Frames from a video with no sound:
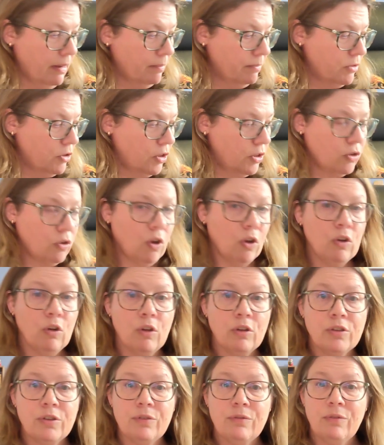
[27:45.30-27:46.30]
She's got
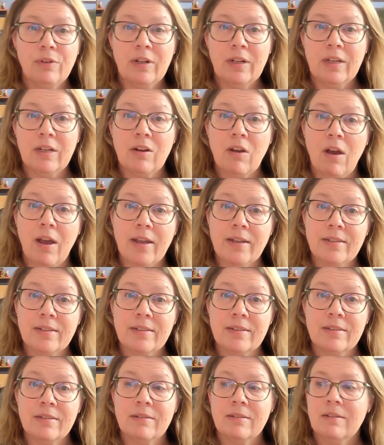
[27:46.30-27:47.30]
lots of really
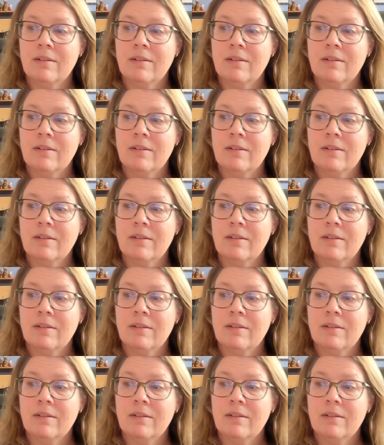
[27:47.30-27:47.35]
nice